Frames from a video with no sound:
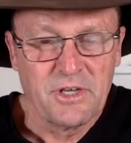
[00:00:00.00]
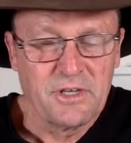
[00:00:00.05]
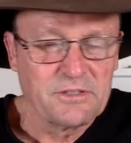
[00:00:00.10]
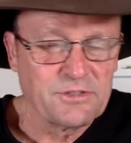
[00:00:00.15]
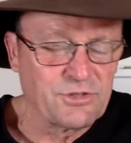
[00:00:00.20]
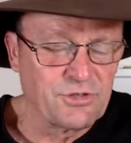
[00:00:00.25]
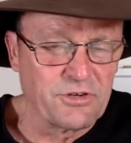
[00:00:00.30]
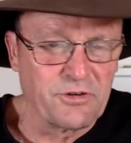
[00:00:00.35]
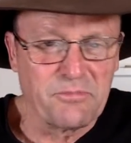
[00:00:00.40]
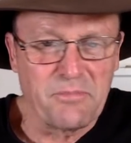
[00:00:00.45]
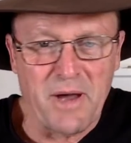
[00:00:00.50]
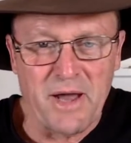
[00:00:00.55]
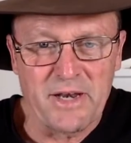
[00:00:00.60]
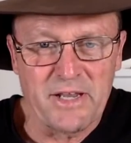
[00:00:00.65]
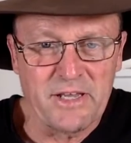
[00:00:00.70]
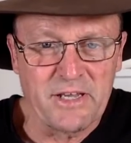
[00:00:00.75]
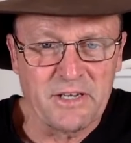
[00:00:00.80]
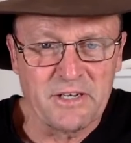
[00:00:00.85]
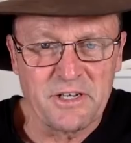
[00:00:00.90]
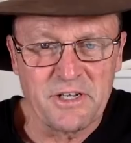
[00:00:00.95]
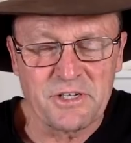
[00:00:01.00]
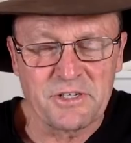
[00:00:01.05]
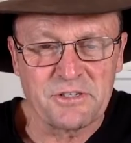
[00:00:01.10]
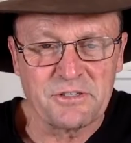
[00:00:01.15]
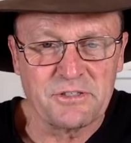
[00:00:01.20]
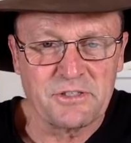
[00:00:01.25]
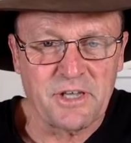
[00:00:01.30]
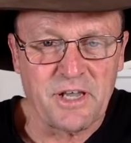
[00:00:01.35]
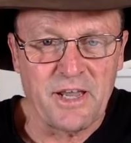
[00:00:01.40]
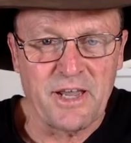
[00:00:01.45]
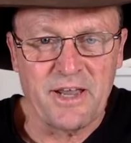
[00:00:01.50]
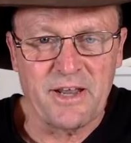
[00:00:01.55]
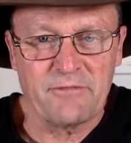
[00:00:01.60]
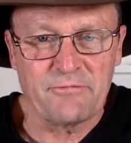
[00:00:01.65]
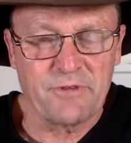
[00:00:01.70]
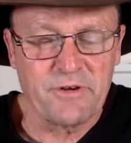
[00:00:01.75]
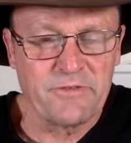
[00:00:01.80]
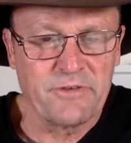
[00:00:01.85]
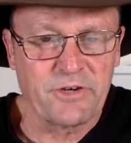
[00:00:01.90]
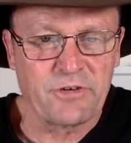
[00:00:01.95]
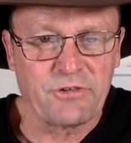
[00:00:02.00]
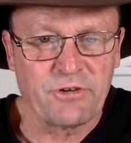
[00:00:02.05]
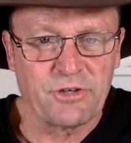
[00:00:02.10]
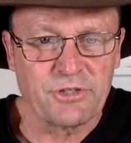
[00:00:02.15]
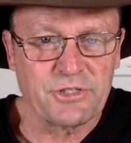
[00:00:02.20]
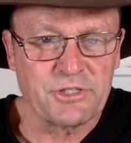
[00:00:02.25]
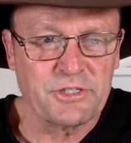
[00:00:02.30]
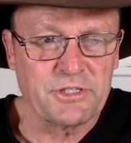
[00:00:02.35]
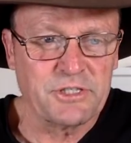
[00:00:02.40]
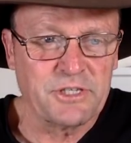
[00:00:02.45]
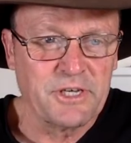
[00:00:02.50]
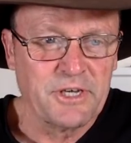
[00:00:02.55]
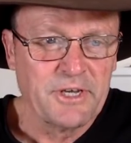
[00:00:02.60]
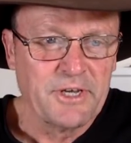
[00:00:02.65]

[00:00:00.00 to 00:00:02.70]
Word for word: sort of muddy conditions and river crossings